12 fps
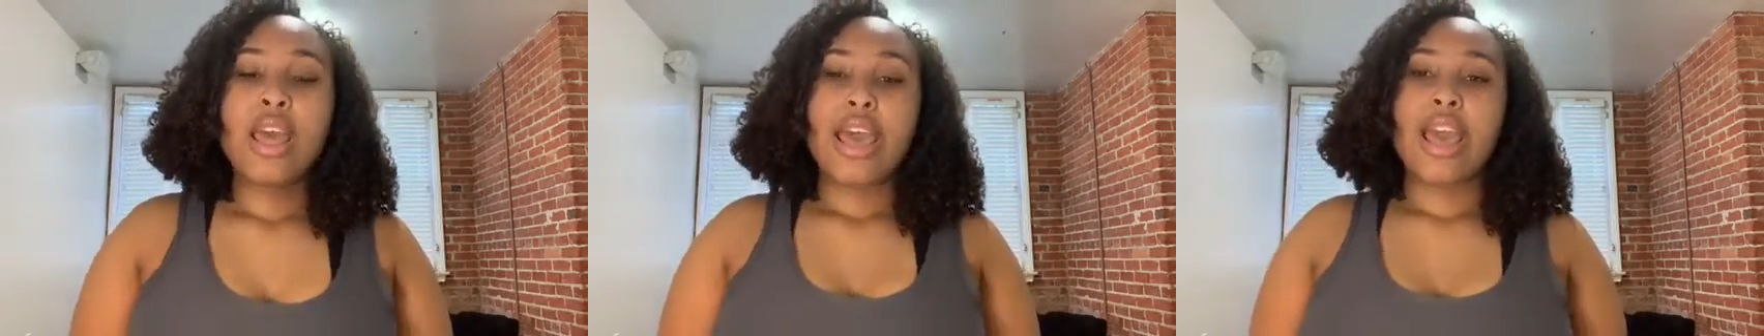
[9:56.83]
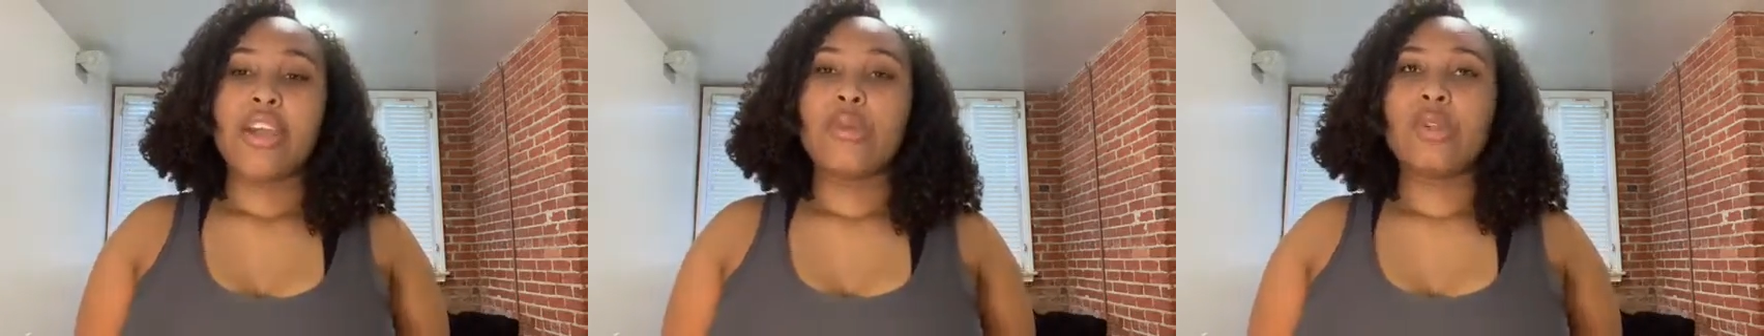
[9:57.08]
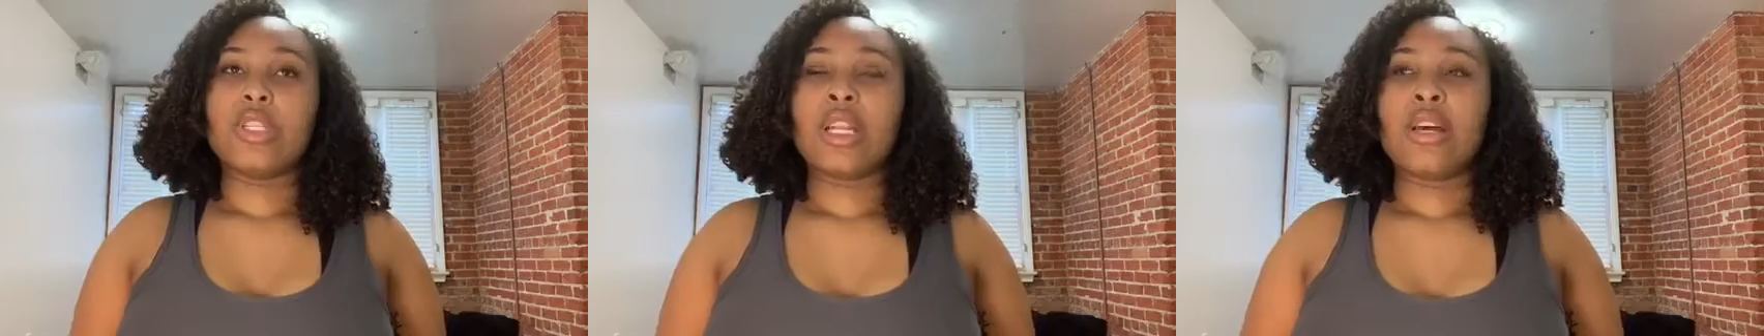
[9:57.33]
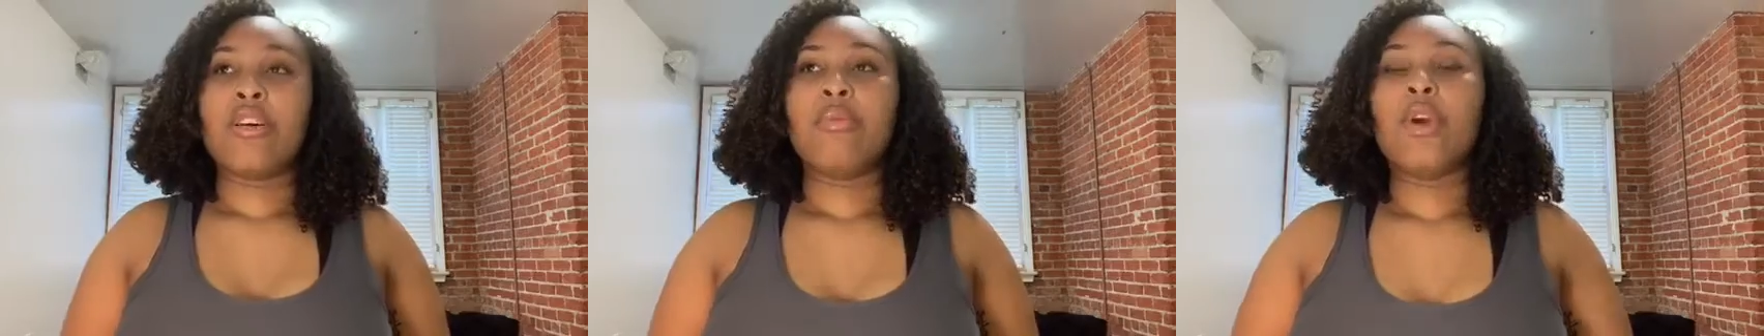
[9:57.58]
and it was
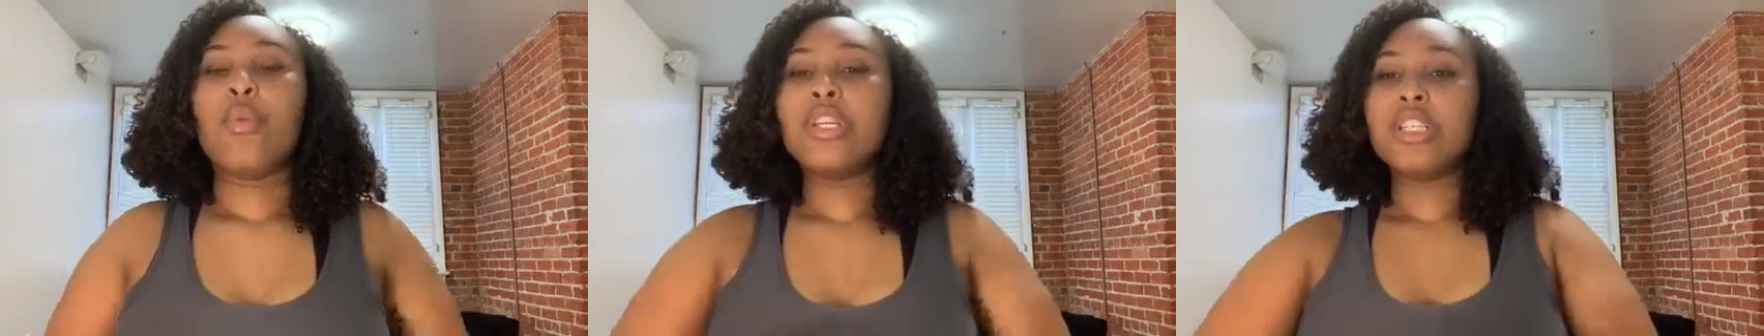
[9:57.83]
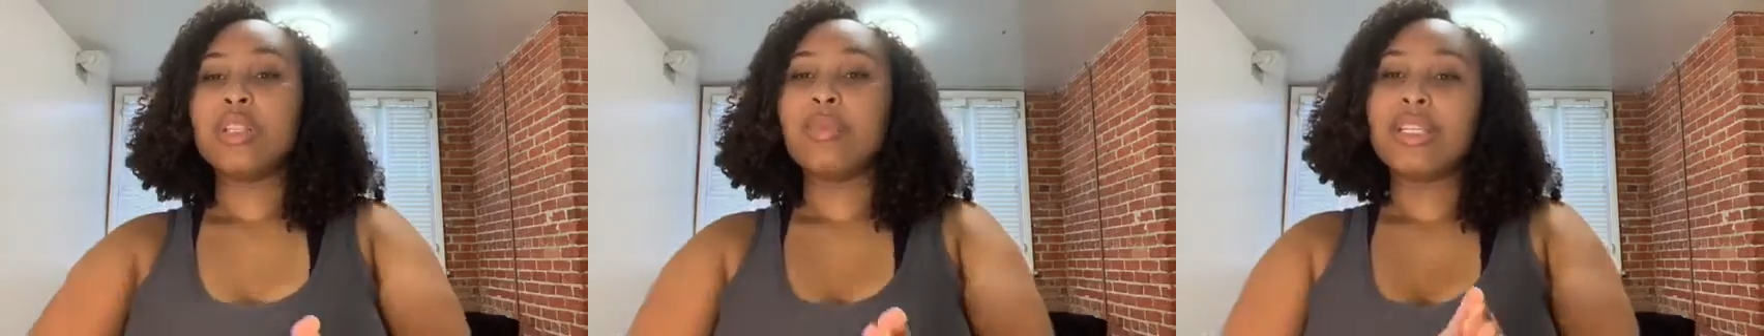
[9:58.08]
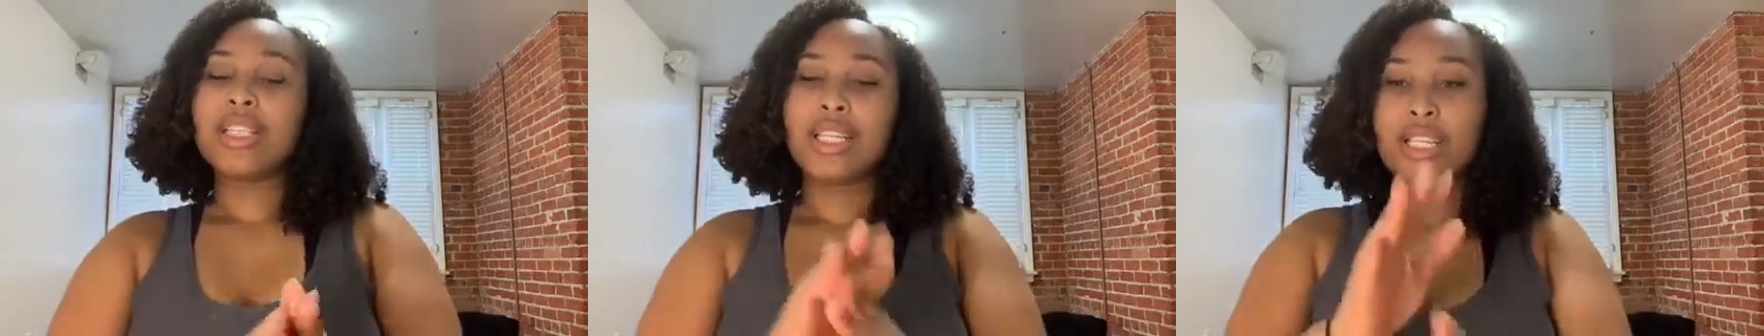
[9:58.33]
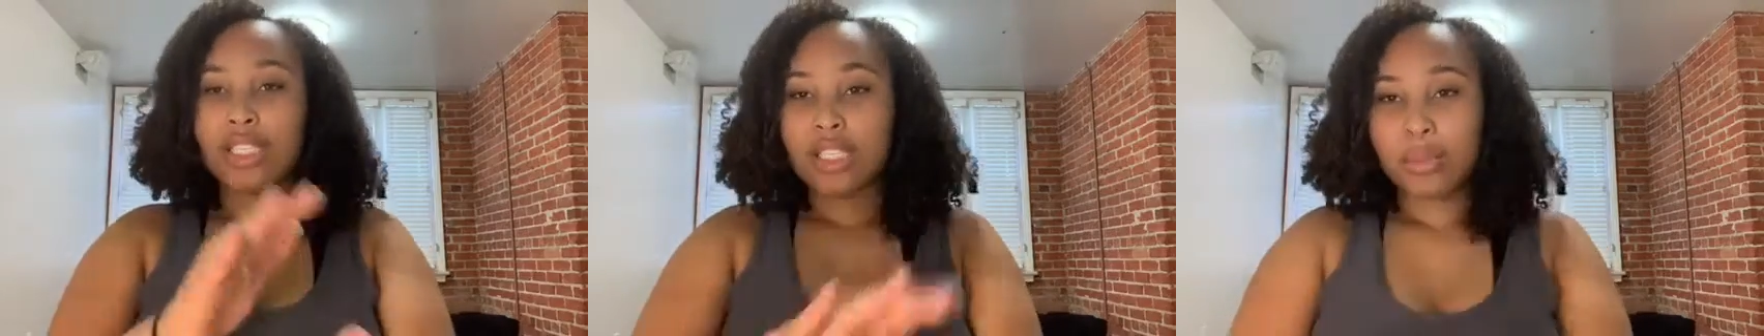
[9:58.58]
it would just
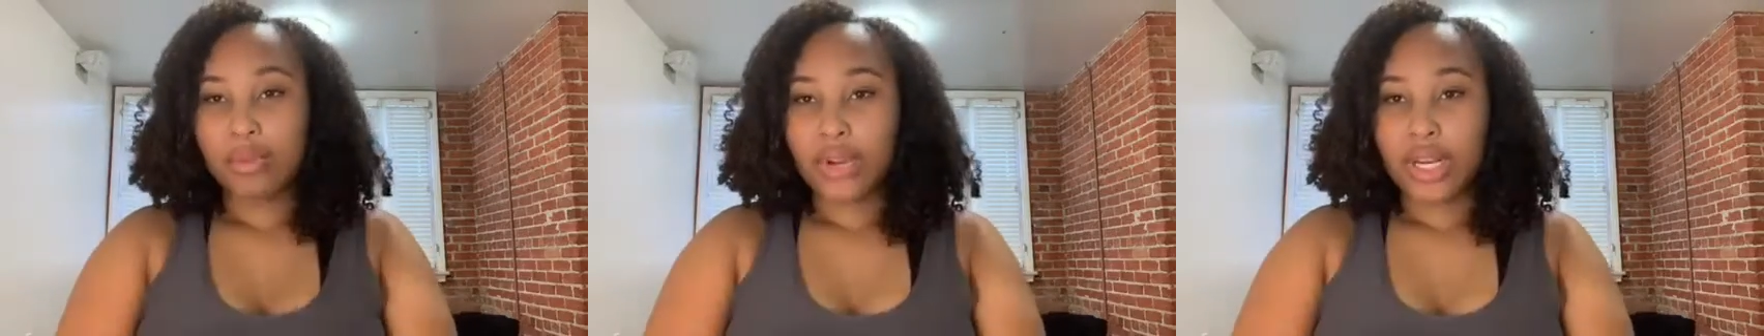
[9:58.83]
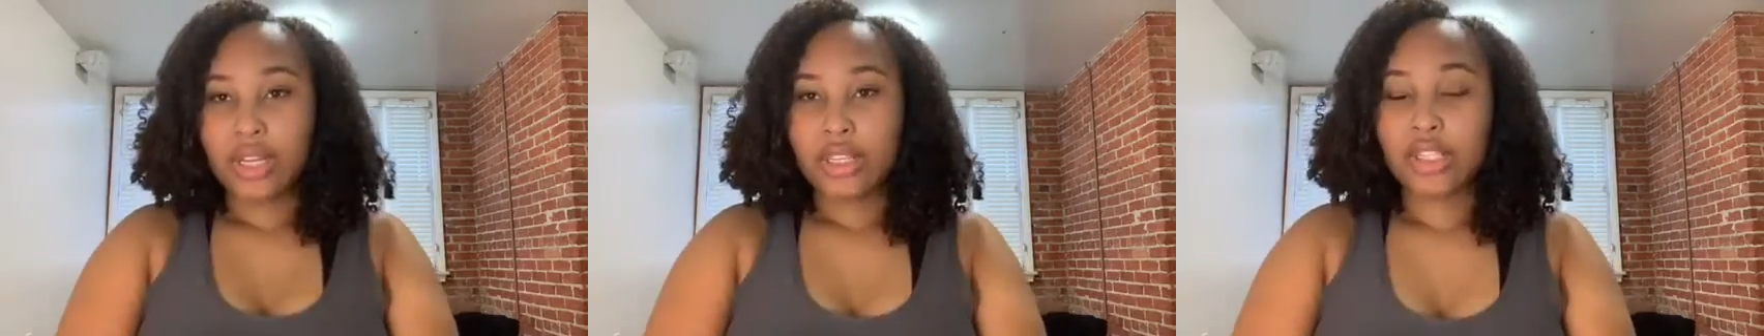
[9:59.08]
basically separate it.